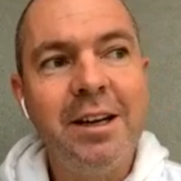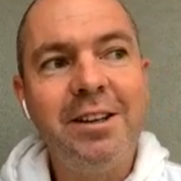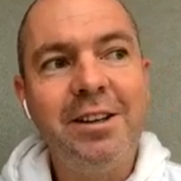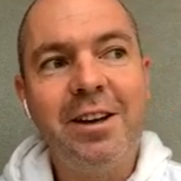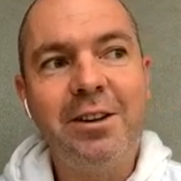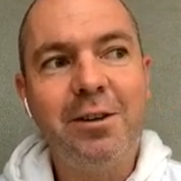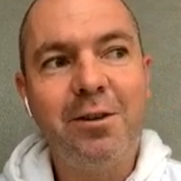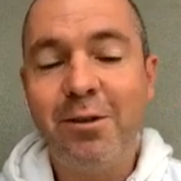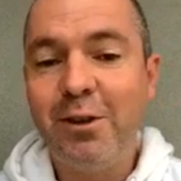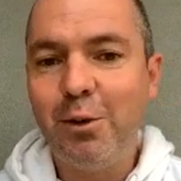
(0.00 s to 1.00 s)
You're
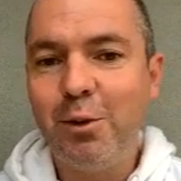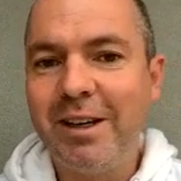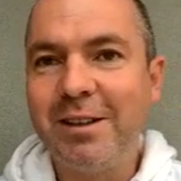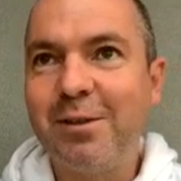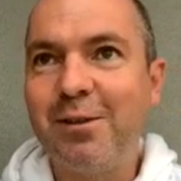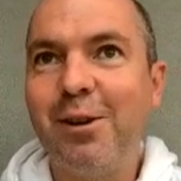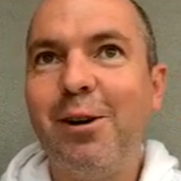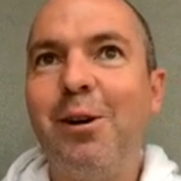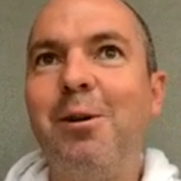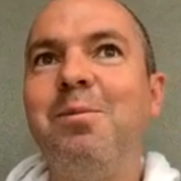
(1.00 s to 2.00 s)
a few weeks
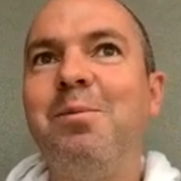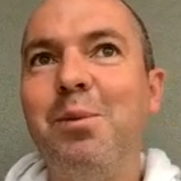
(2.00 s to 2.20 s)
from